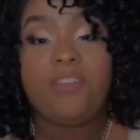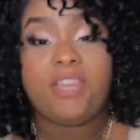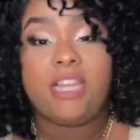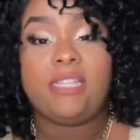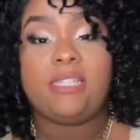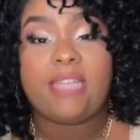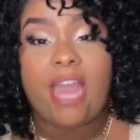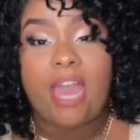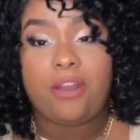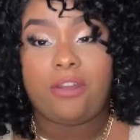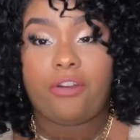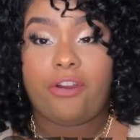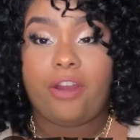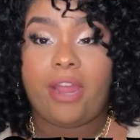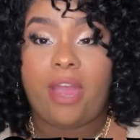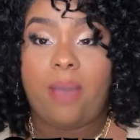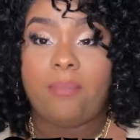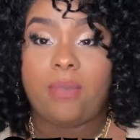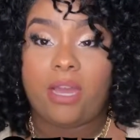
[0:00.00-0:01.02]
this
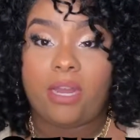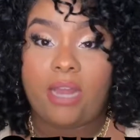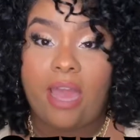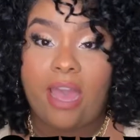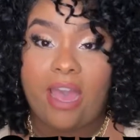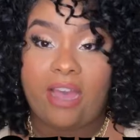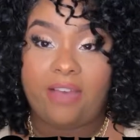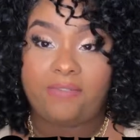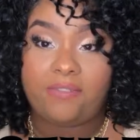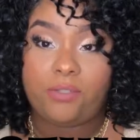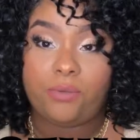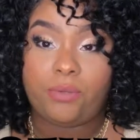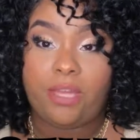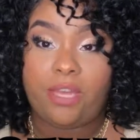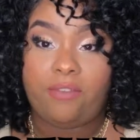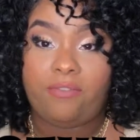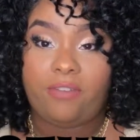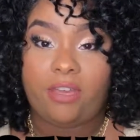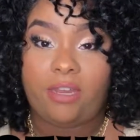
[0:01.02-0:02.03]
category, I'm gonna have to
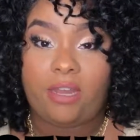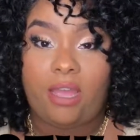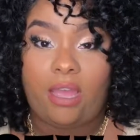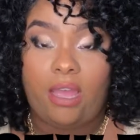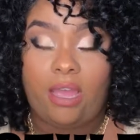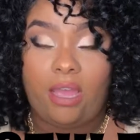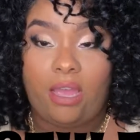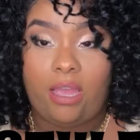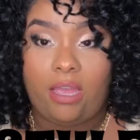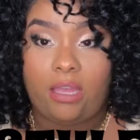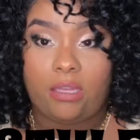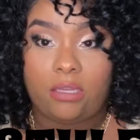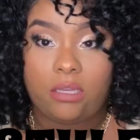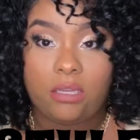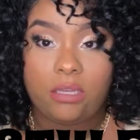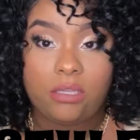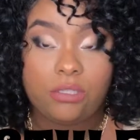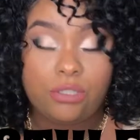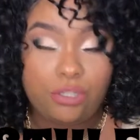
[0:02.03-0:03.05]
give it a
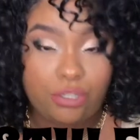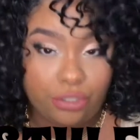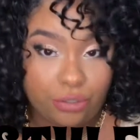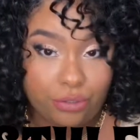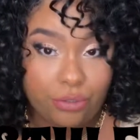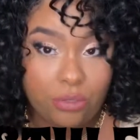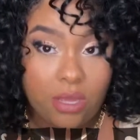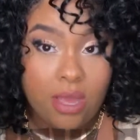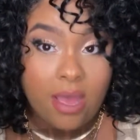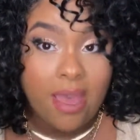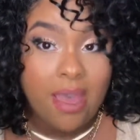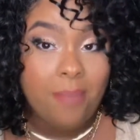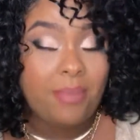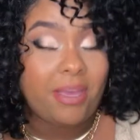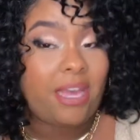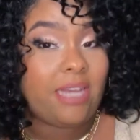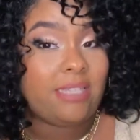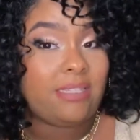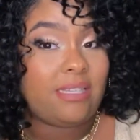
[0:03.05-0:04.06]
2
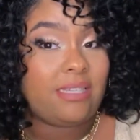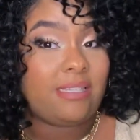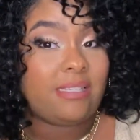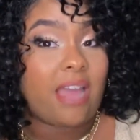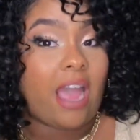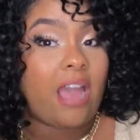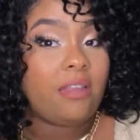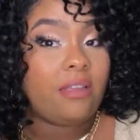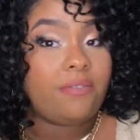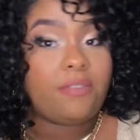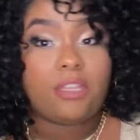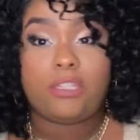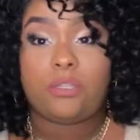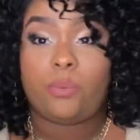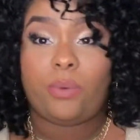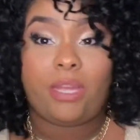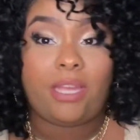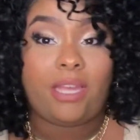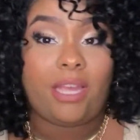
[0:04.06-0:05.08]
because the style of this
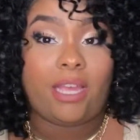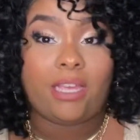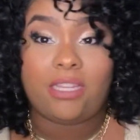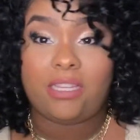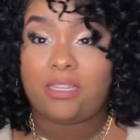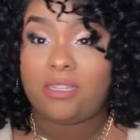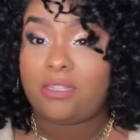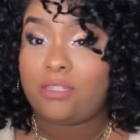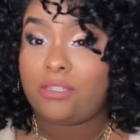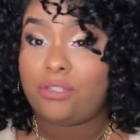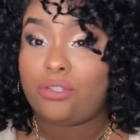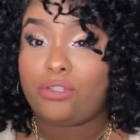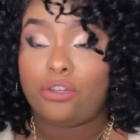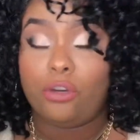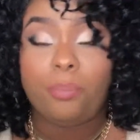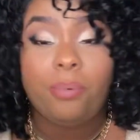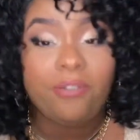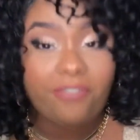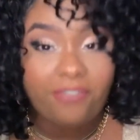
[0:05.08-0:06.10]
wig is
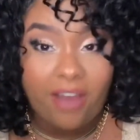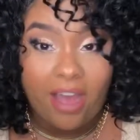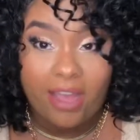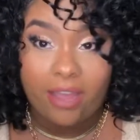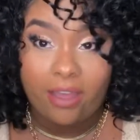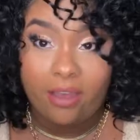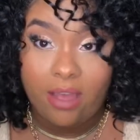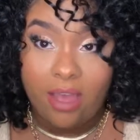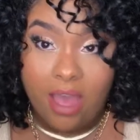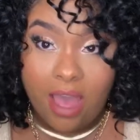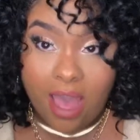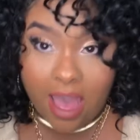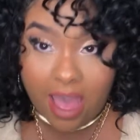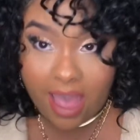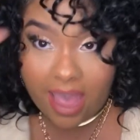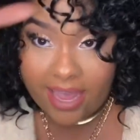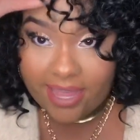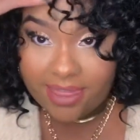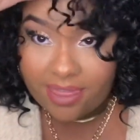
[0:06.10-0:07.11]
super fire.
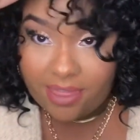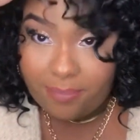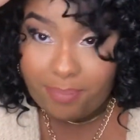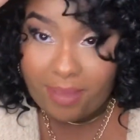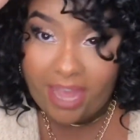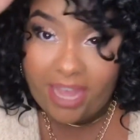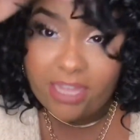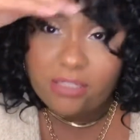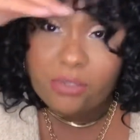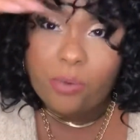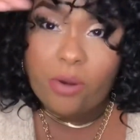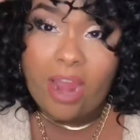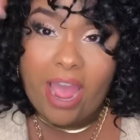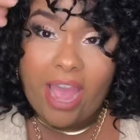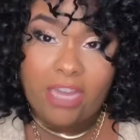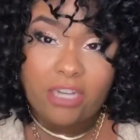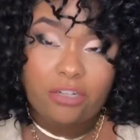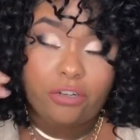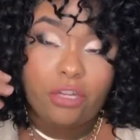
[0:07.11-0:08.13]
The bangs were
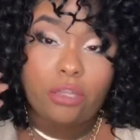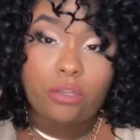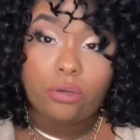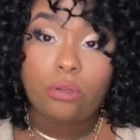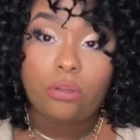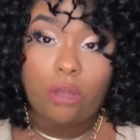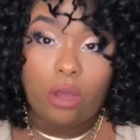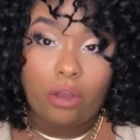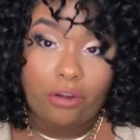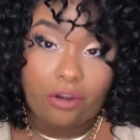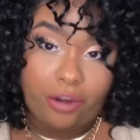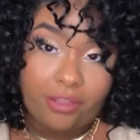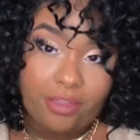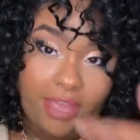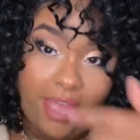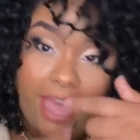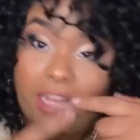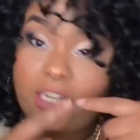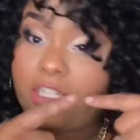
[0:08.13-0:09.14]
actually a little longer.
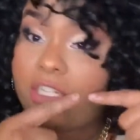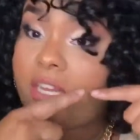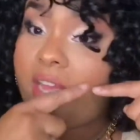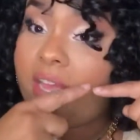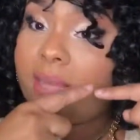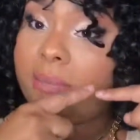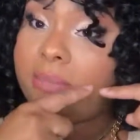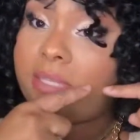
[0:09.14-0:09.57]
They actually came